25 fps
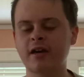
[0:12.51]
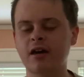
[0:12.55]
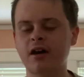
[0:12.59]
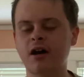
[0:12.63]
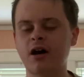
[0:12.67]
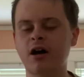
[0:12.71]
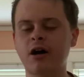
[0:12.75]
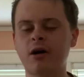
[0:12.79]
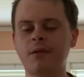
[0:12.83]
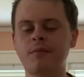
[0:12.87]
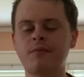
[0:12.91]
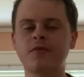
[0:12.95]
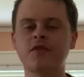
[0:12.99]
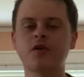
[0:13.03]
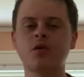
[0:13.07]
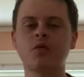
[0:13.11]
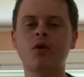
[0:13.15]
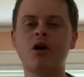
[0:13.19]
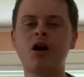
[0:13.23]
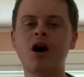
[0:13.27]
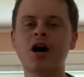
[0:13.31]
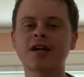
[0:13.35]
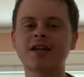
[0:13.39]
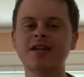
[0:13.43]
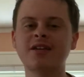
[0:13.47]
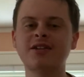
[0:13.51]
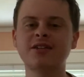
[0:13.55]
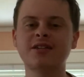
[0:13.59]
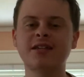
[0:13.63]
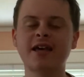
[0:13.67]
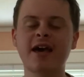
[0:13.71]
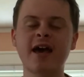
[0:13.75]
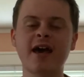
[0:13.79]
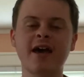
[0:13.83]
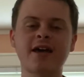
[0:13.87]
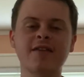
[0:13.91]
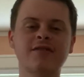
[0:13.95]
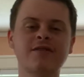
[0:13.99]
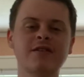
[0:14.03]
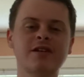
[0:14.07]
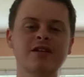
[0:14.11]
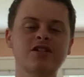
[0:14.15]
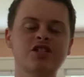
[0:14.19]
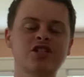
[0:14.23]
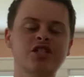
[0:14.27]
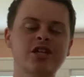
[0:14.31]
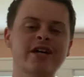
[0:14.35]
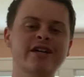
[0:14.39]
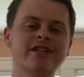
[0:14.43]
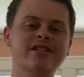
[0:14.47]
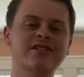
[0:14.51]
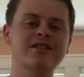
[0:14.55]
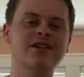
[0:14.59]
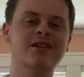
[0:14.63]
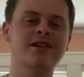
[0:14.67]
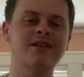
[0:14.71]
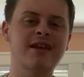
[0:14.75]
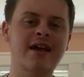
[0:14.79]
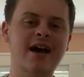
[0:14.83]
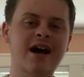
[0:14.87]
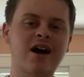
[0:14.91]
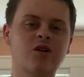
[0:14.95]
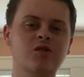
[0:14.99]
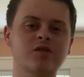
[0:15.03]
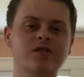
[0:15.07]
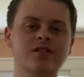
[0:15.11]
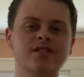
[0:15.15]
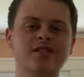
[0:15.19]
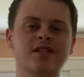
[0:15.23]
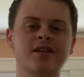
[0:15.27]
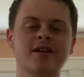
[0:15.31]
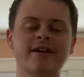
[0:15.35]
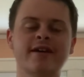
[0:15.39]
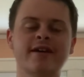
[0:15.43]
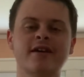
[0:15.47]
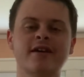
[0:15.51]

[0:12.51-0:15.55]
The Walking Dead, they just announced